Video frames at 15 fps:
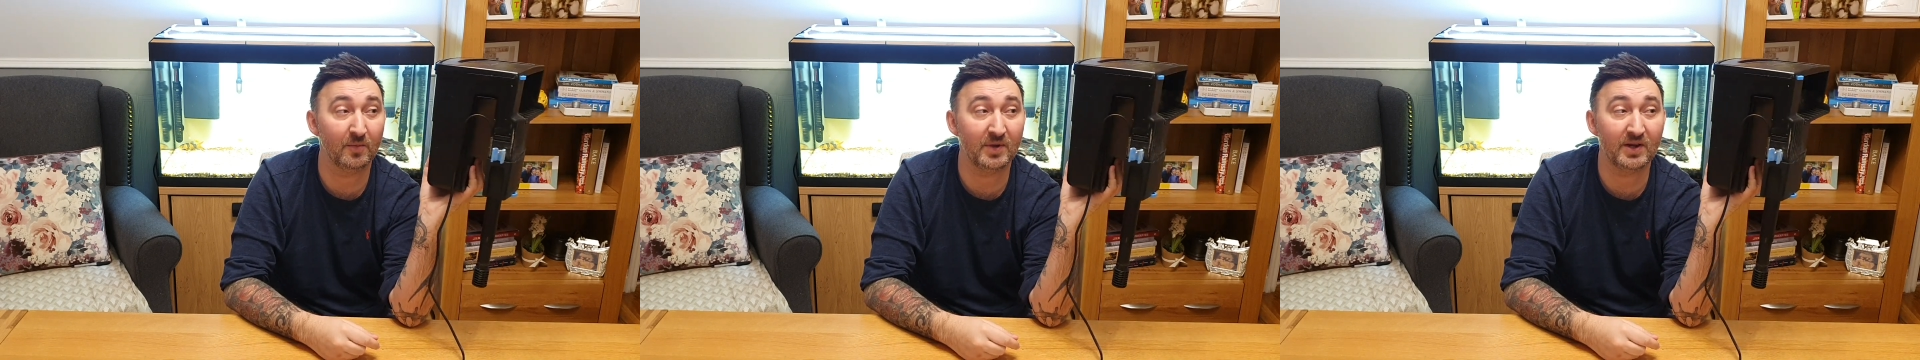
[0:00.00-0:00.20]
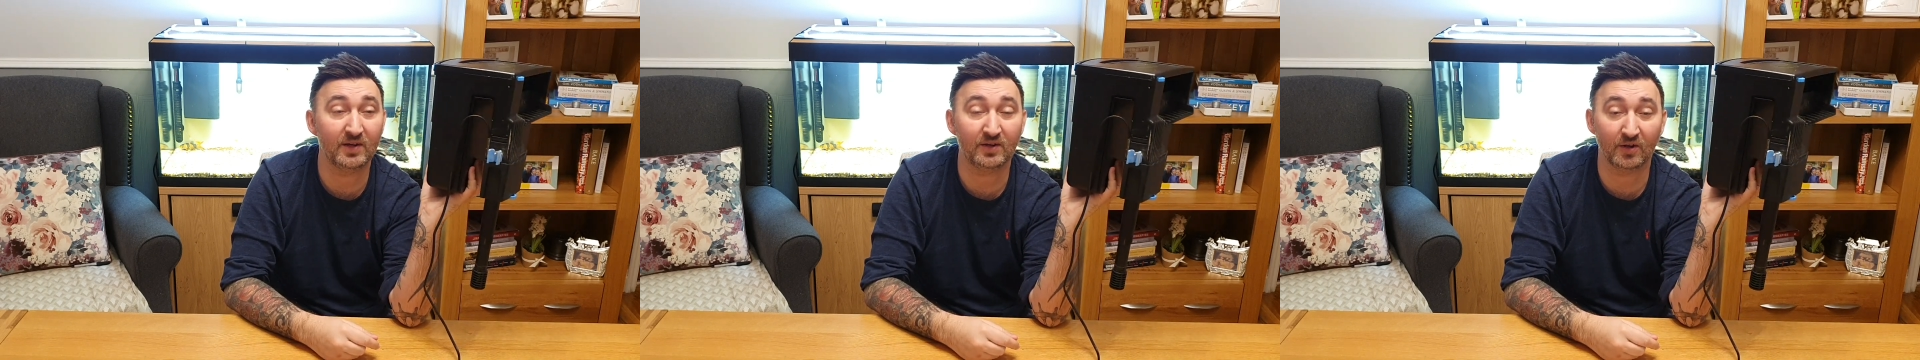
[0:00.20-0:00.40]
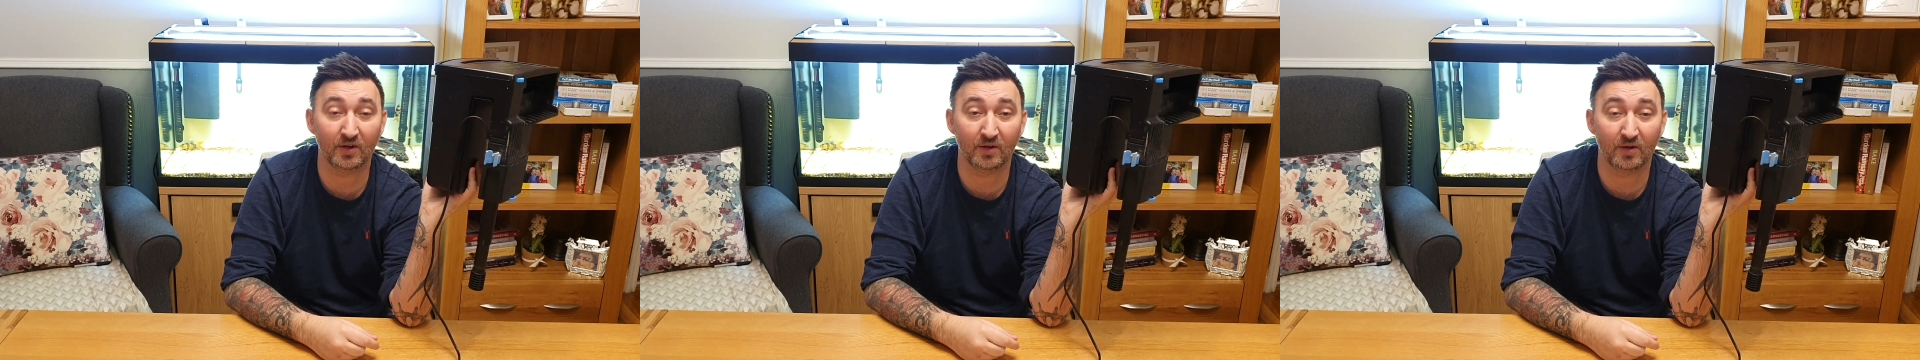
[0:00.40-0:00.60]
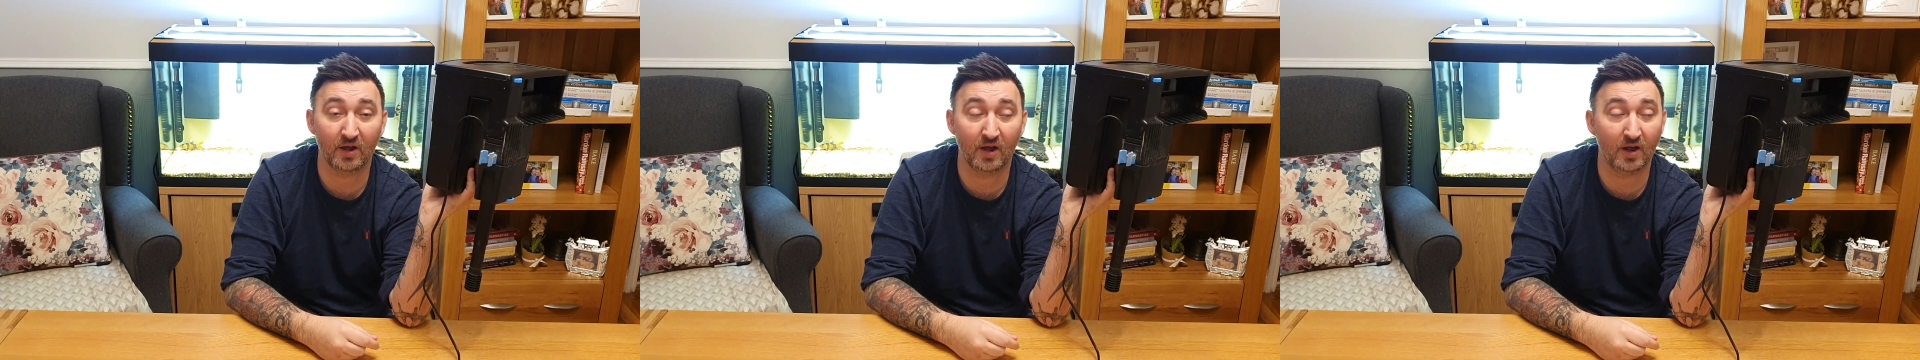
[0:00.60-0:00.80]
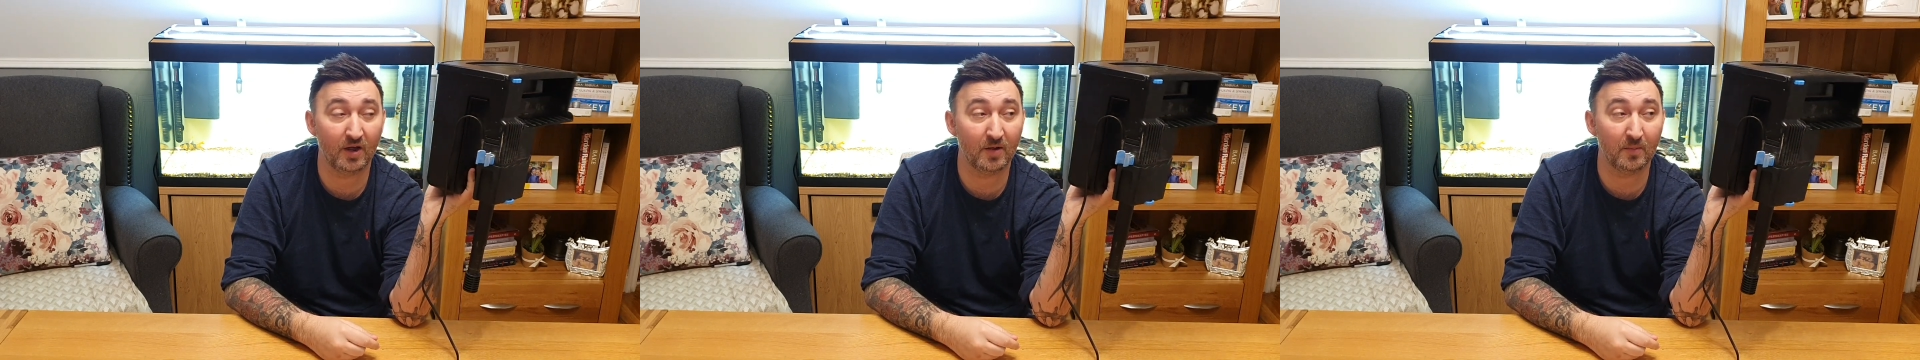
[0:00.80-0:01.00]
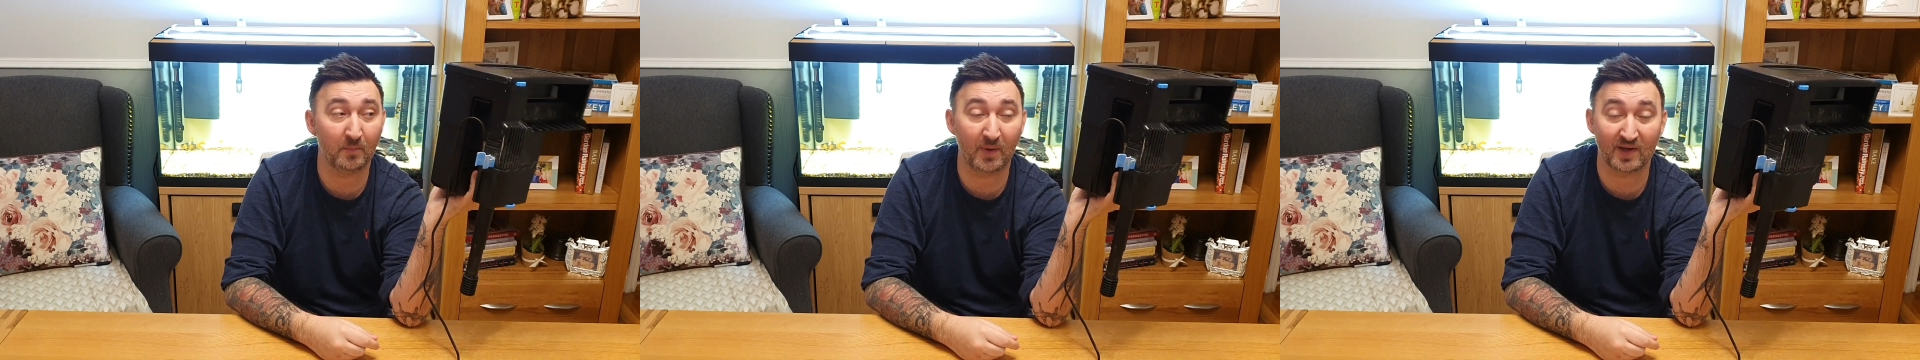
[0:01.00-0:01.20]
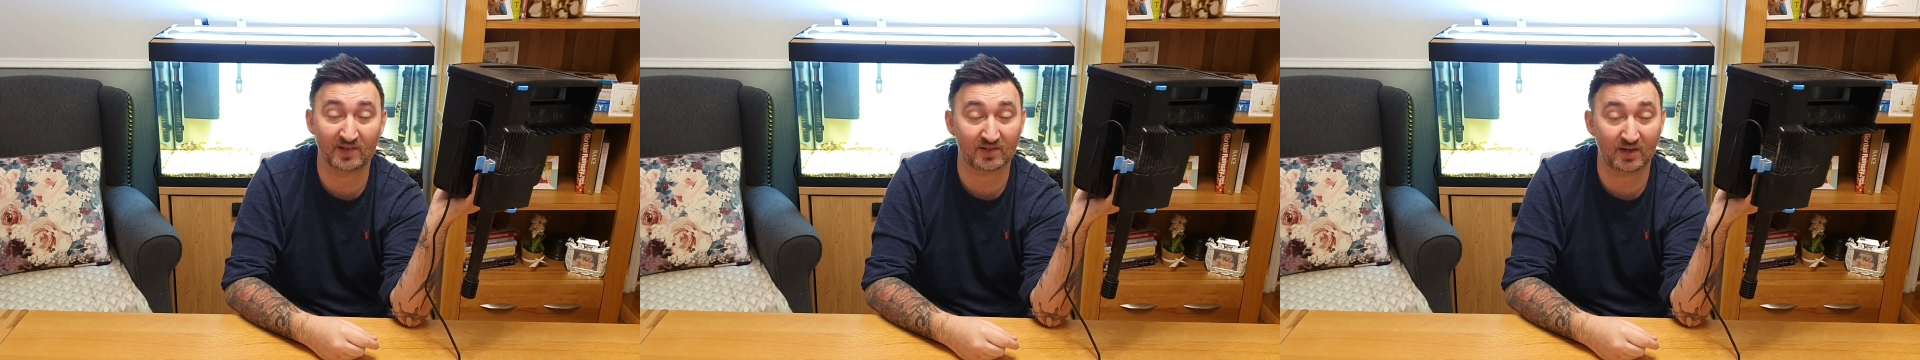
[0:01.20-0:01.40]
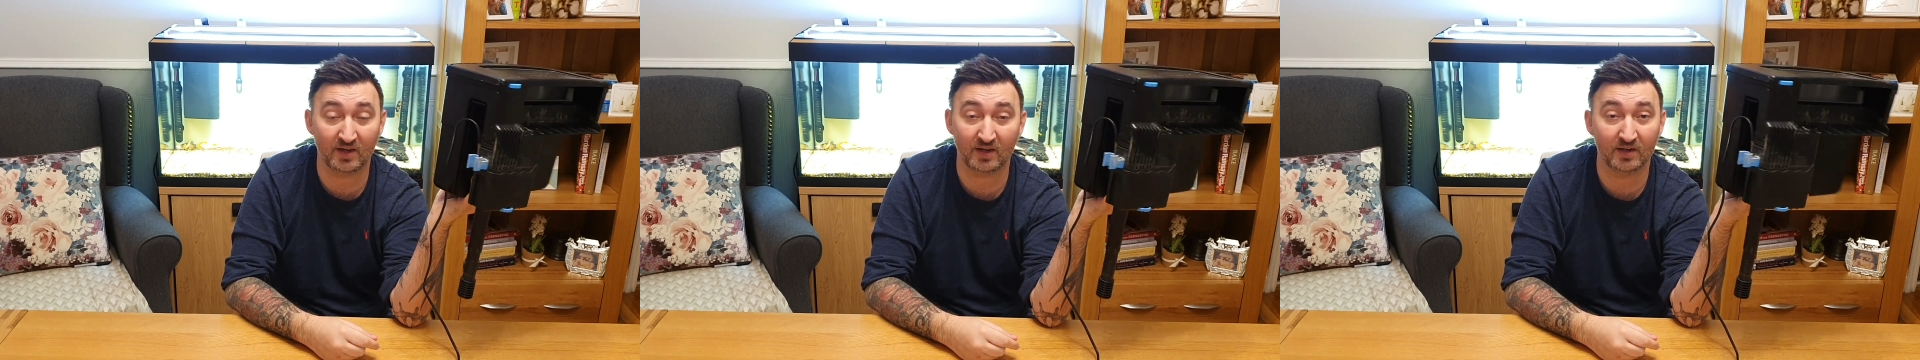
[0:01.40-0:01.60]
media
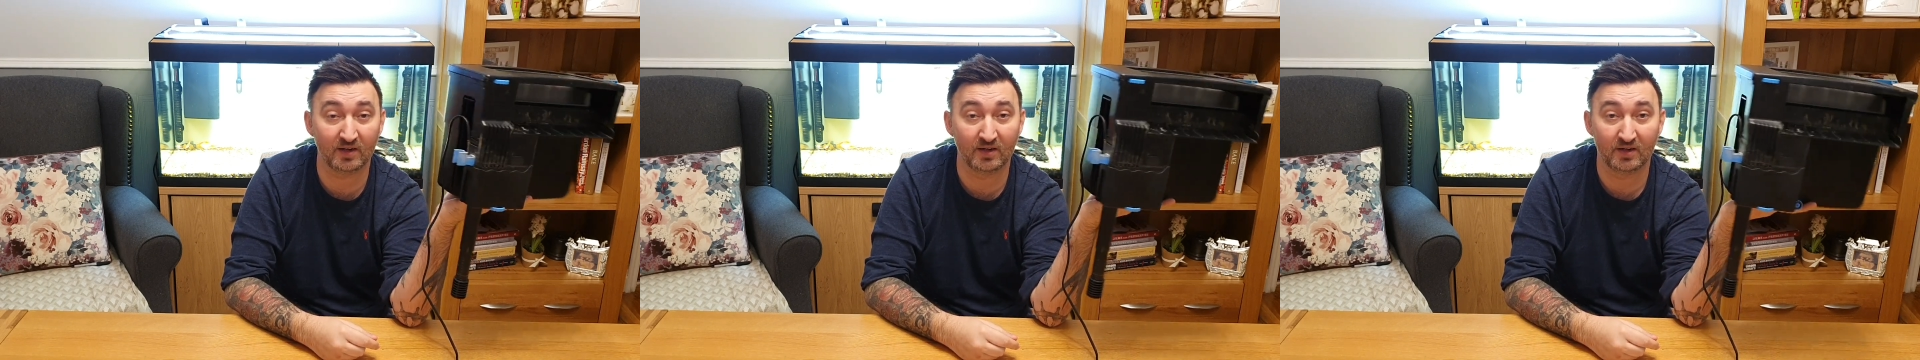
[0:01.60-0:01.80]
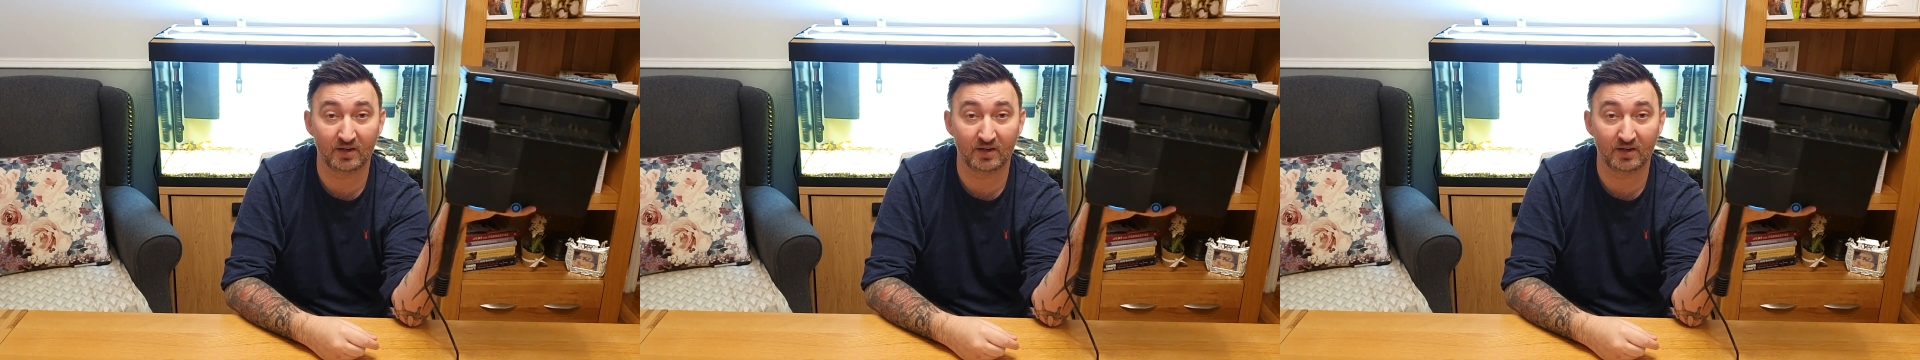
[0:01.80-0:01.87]
basket,